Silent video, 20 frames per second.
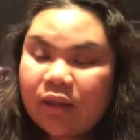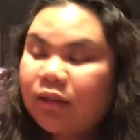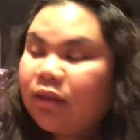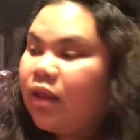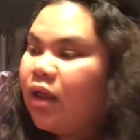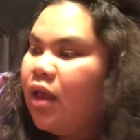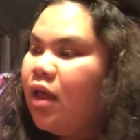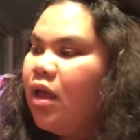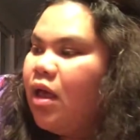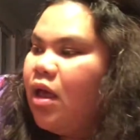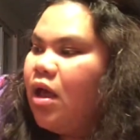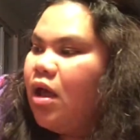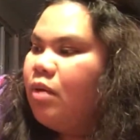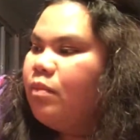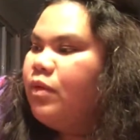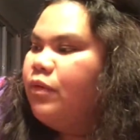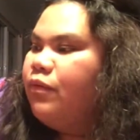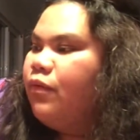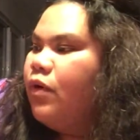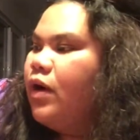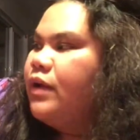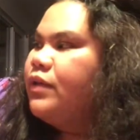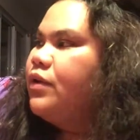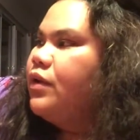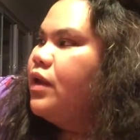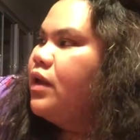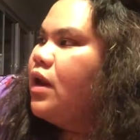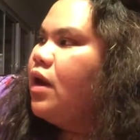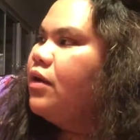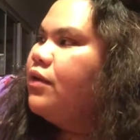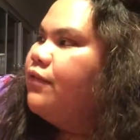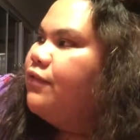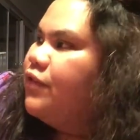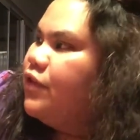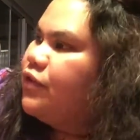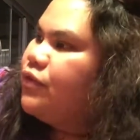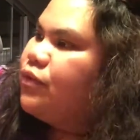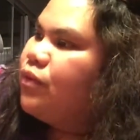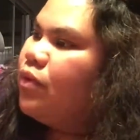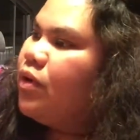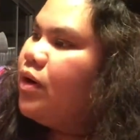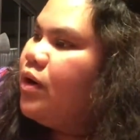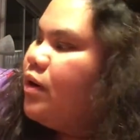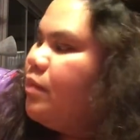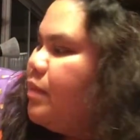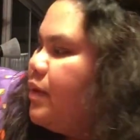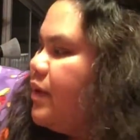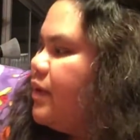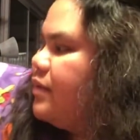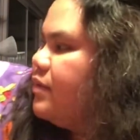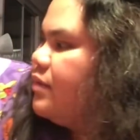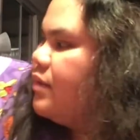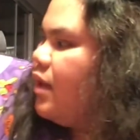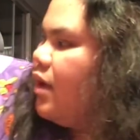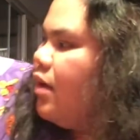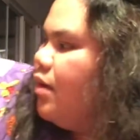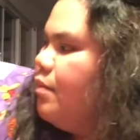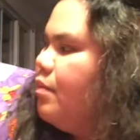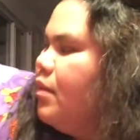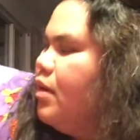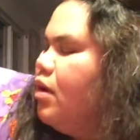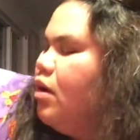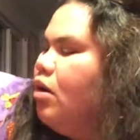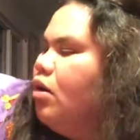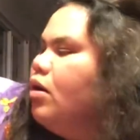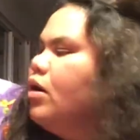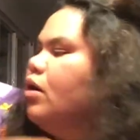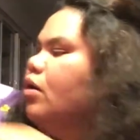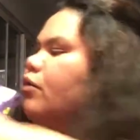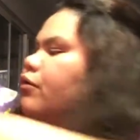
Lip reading: it before I took it out of the store because or